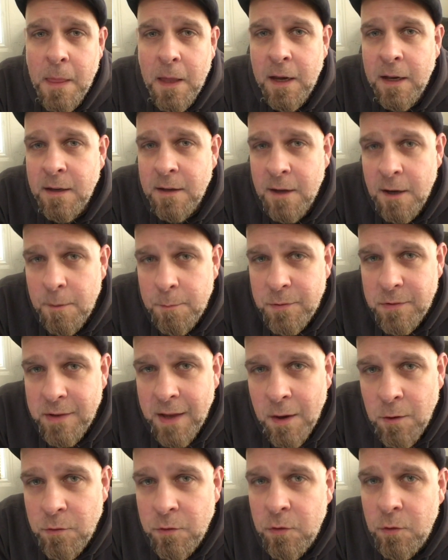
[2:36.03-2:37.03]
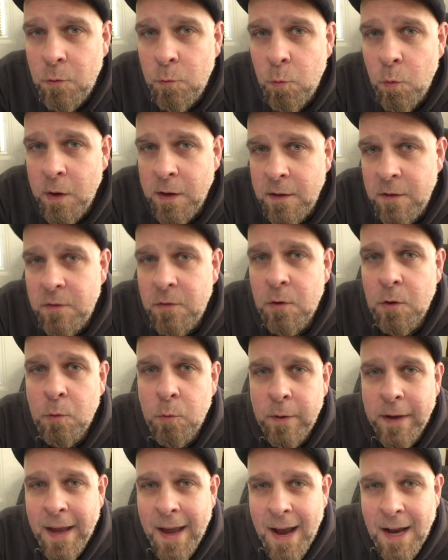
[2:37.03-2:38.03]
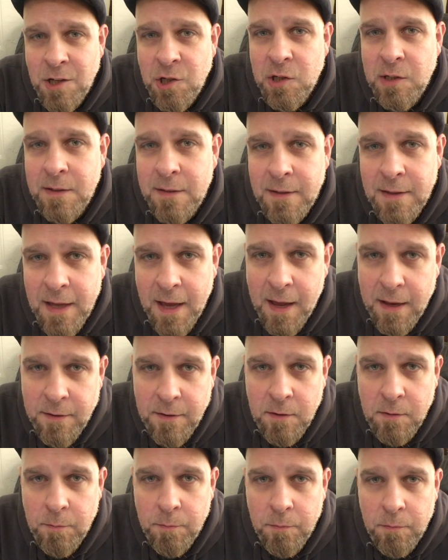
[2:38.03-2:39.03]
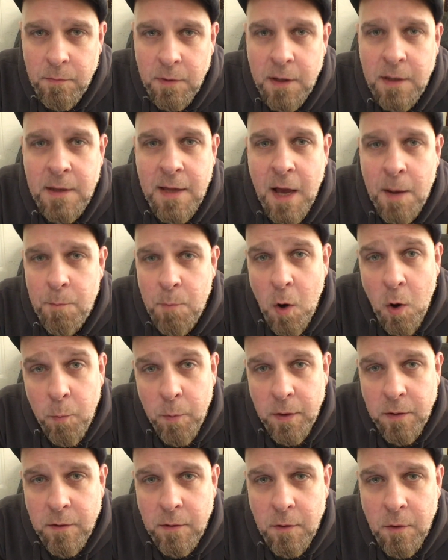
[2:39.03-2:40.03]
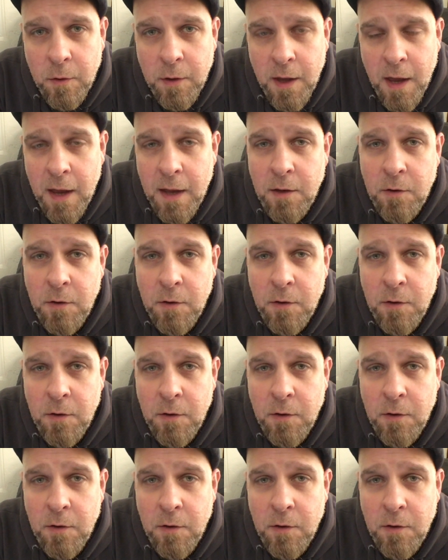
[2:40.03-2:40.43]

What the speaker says: It comes down to what is your reaction to that in that moment, okay?